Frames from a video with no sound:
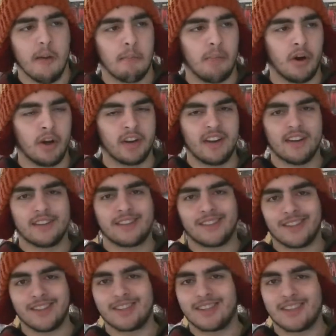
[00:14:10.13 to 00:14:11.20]
But
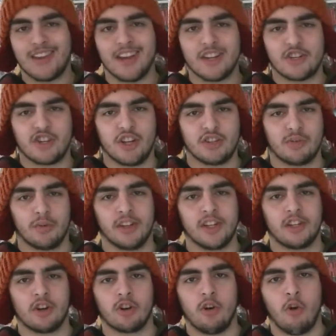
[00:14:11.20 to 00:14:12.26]
since then, she hasn't
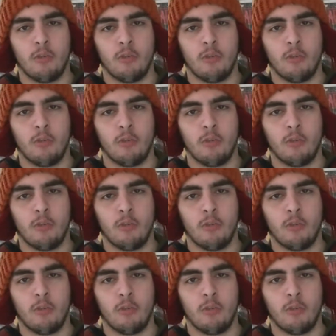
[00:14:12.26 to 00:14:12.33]
really done a